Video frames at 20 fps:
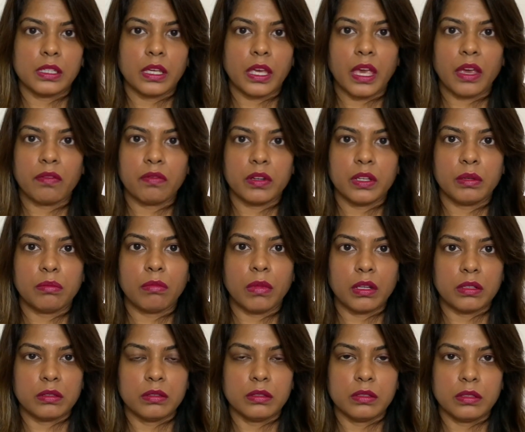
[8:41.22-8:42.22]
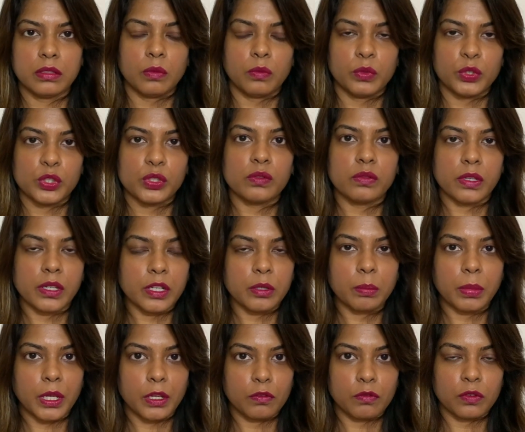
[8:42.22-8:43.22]
every month, which is very
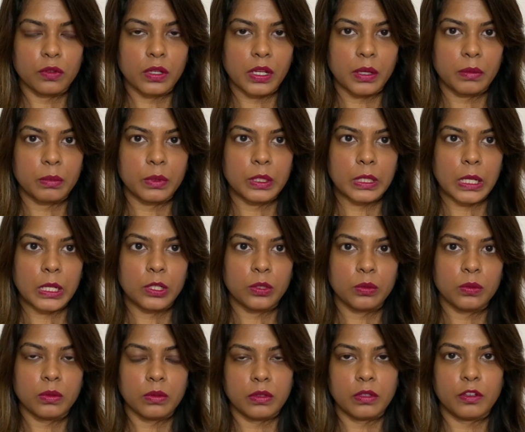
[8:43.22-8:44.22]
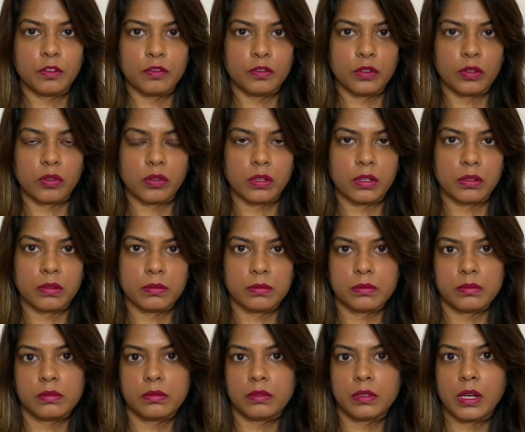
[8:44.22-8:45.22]
painful, let me tell you. If you're a
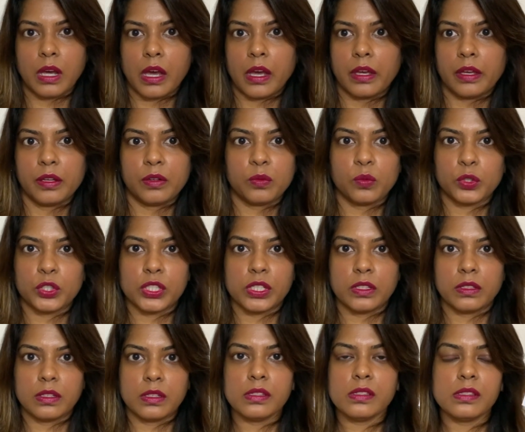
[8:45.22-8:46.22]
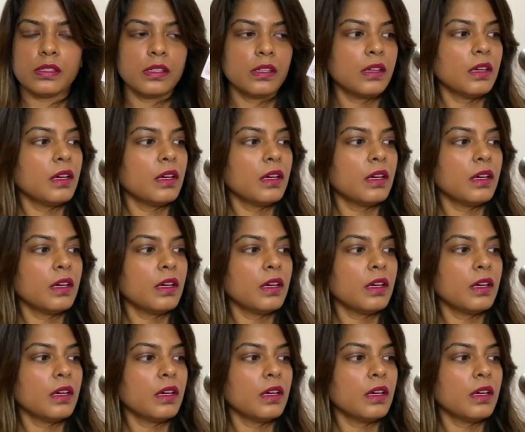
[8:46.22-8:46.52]
guy and watching this,